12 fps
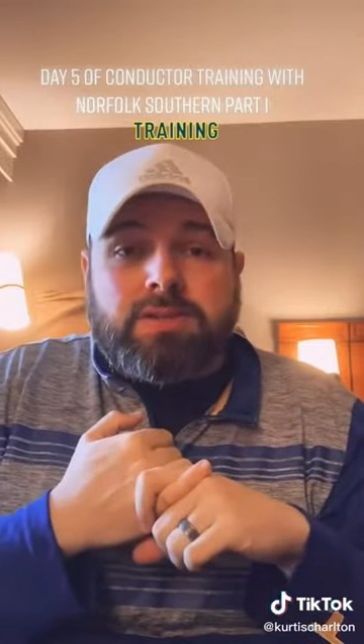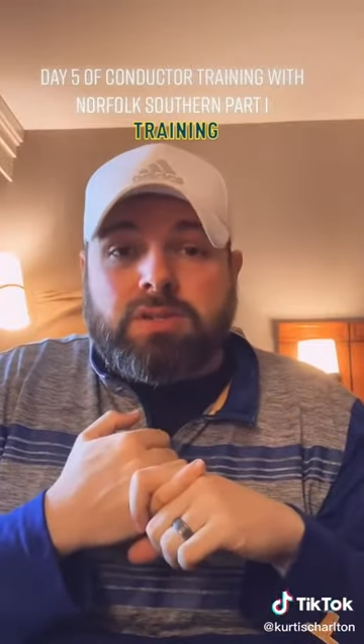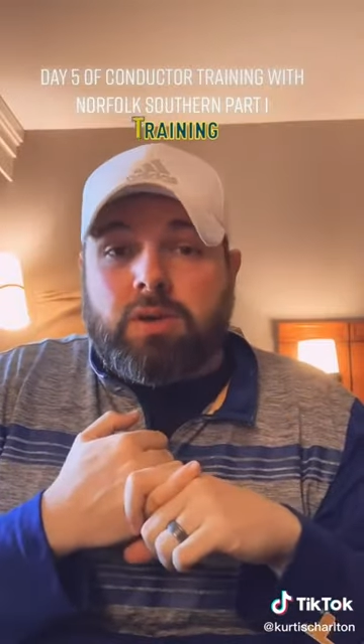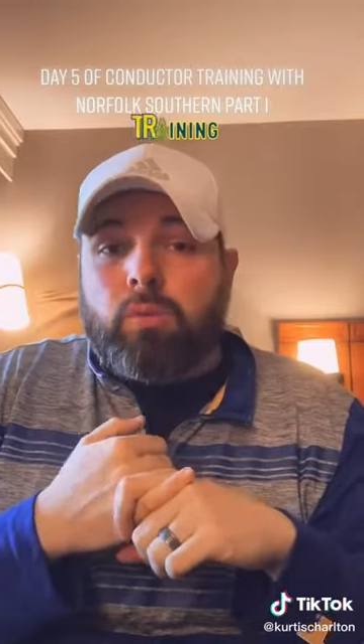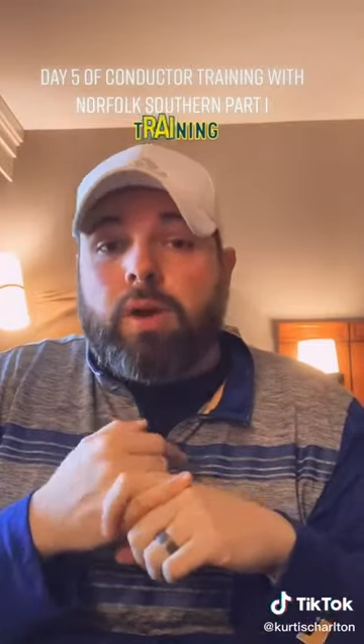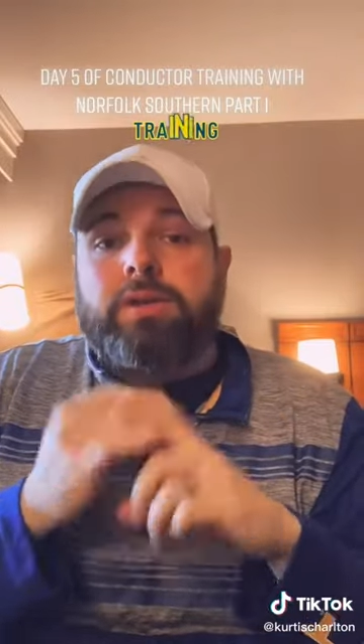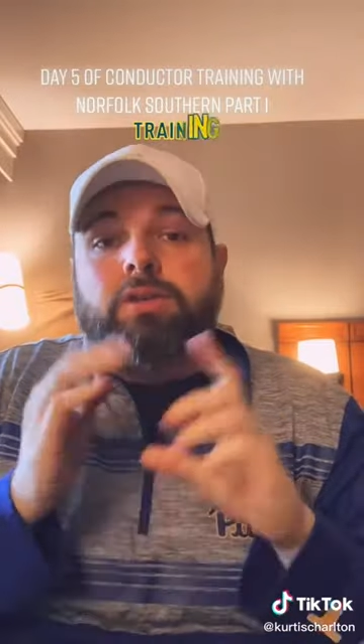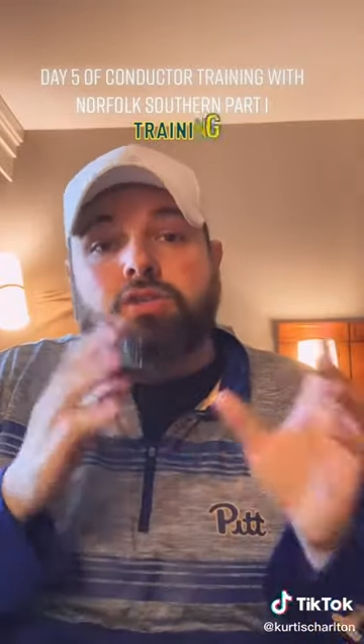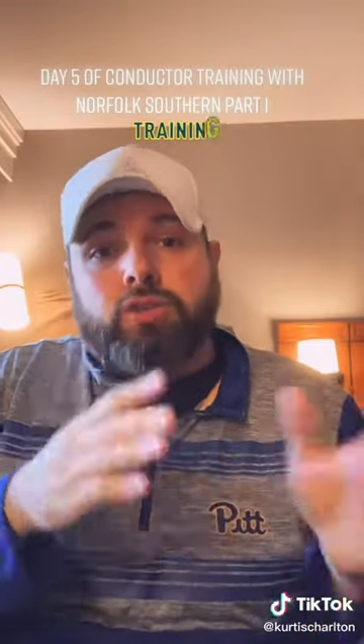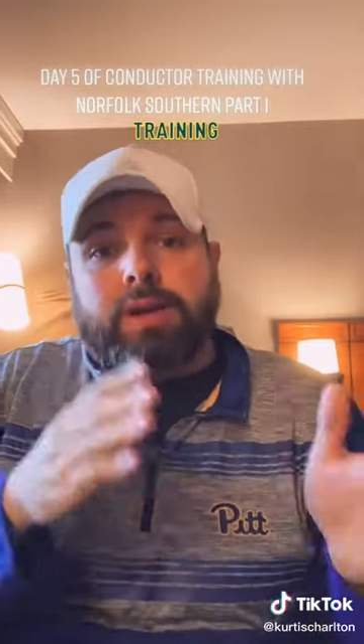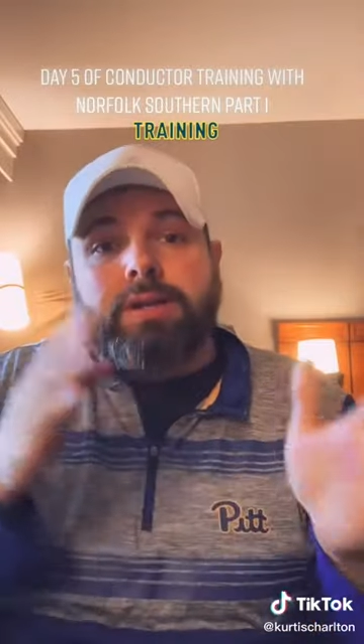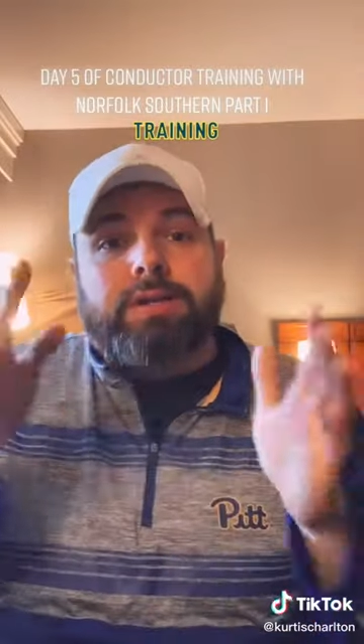So what your
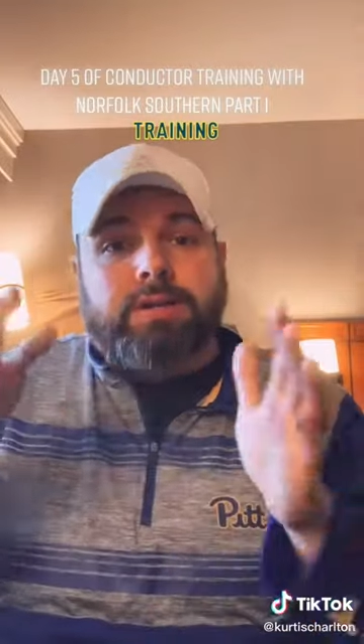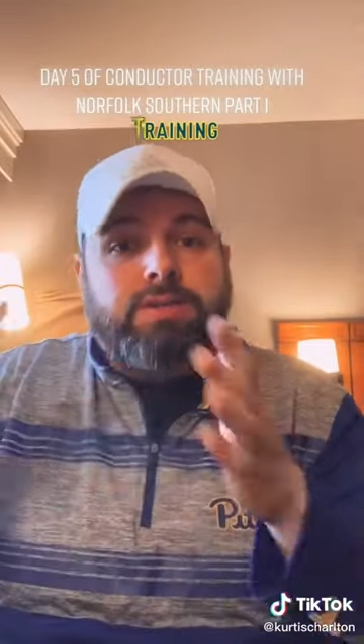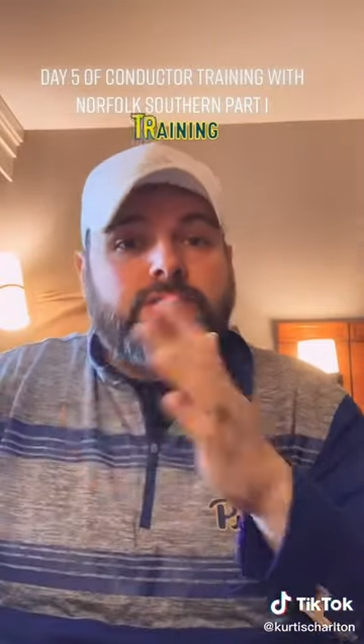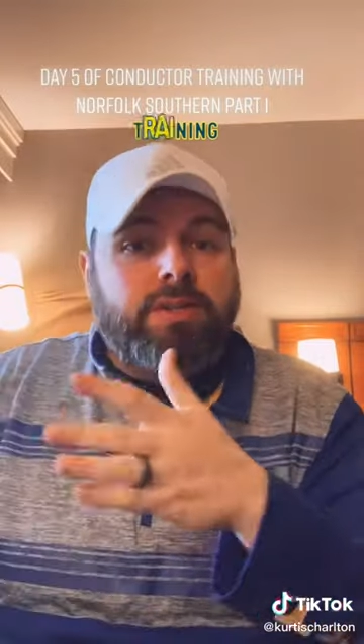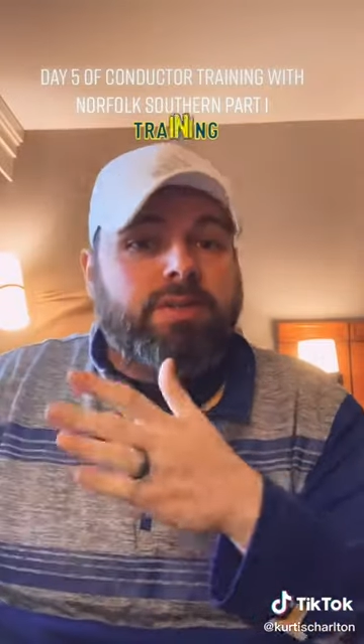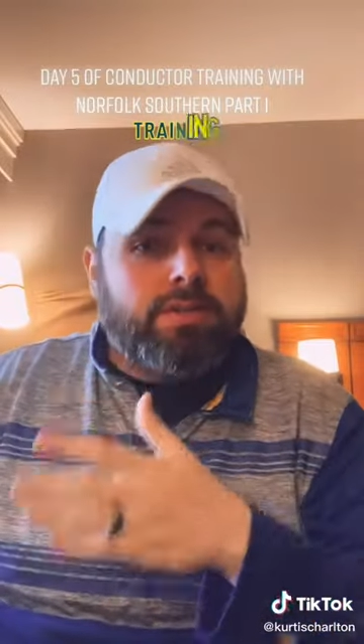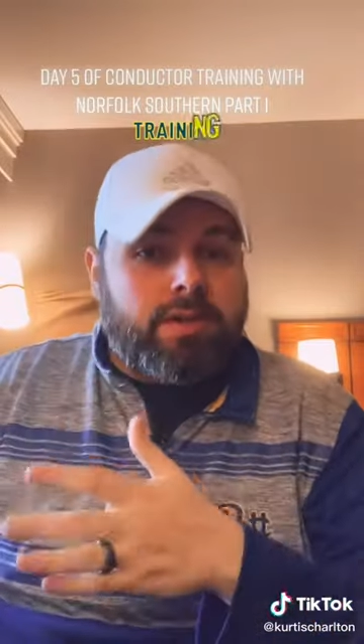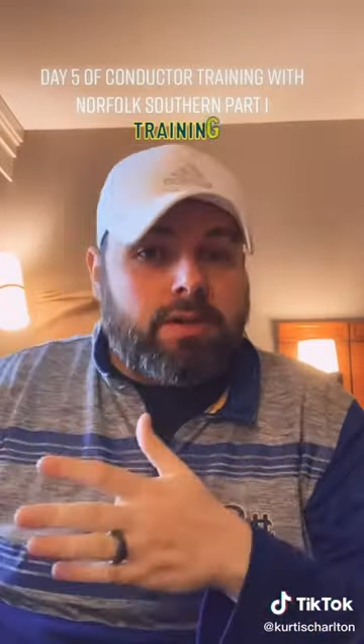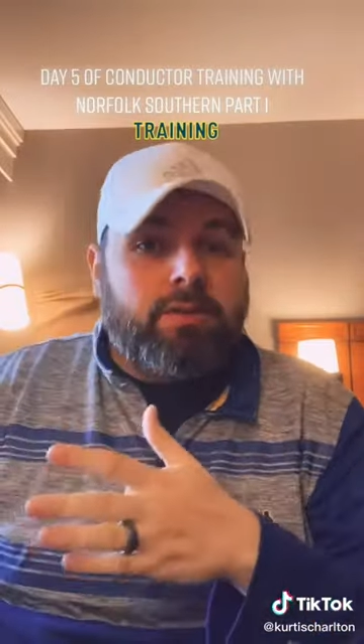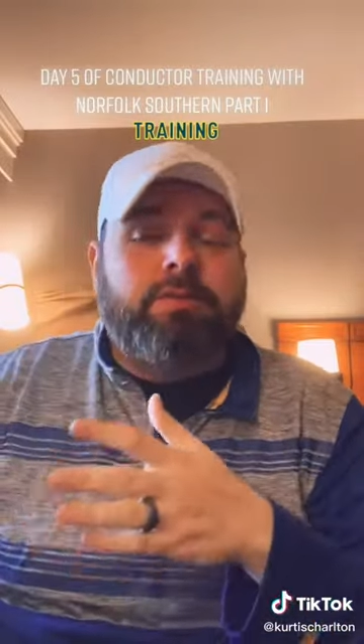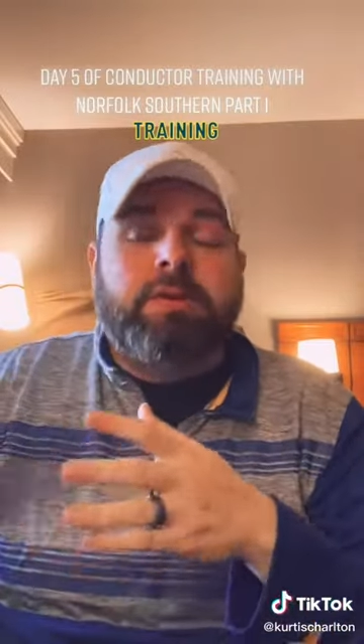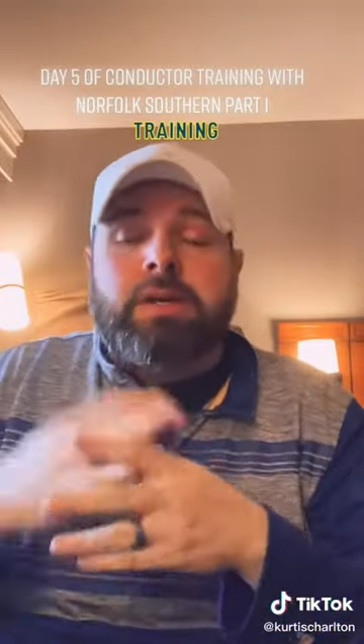train consists
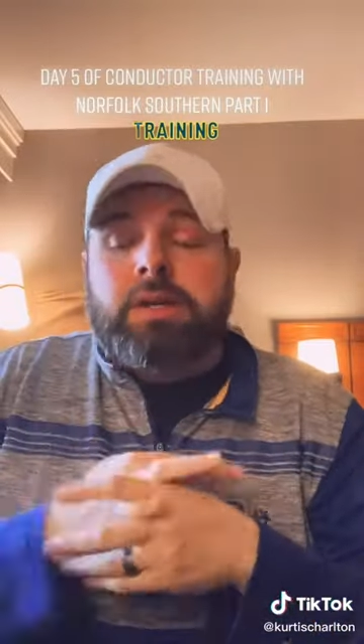of